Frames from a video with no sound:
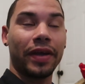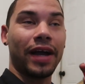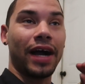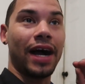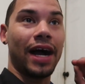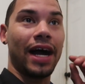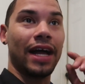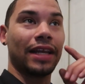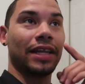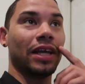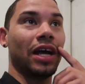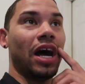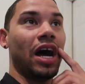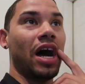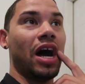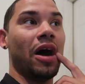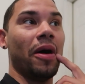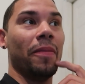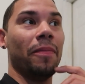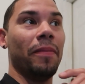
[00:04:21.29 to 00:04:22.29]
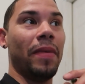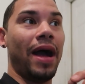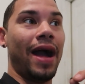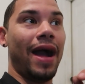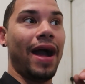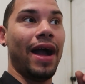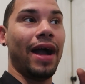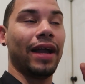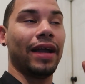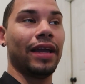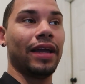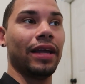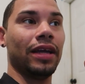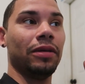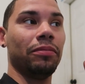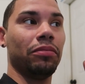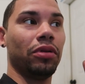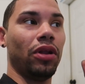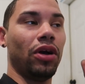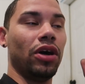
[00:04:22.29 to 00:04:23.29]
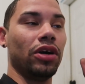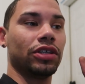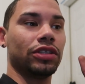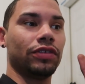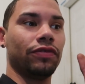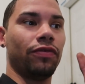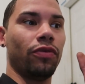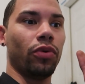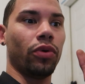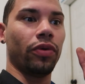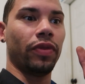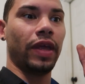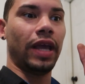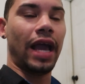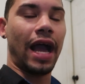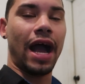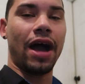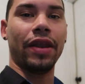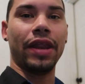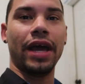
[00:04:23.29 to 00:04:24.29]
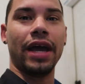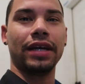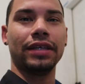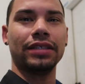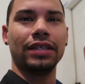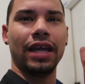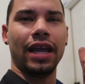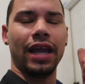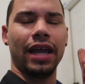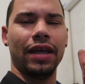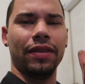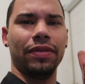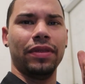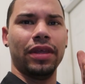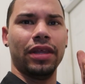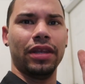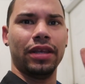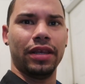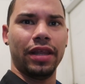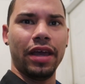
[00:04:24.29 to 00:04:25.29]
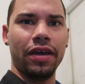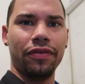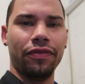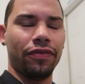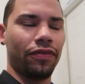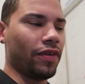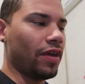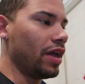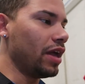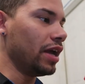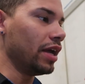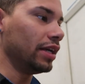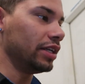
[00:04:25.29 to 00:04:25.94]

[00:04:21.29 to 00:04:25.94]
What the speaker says: We got mag plugs for the Haldex and the diff.